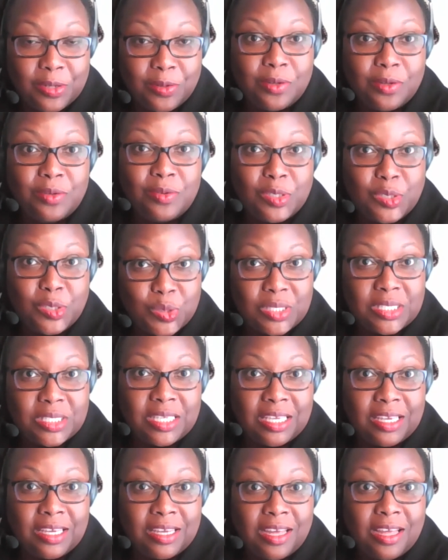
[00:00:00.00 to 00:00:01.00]

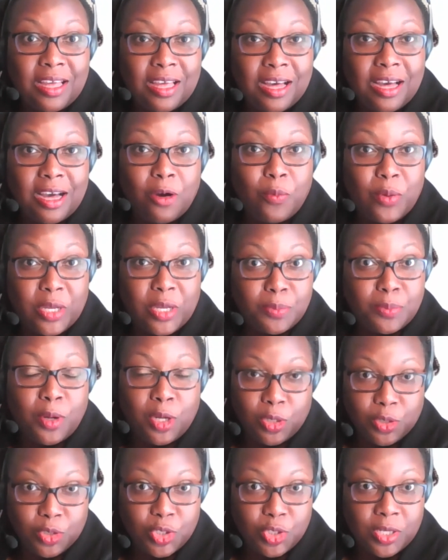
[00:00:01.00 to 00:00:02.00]
reducing waste
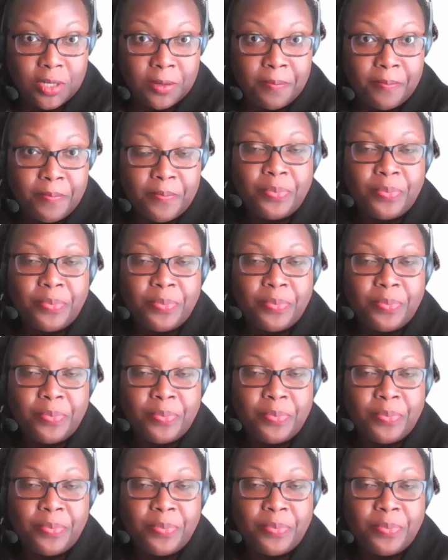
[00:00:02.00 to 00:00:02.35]
pollution.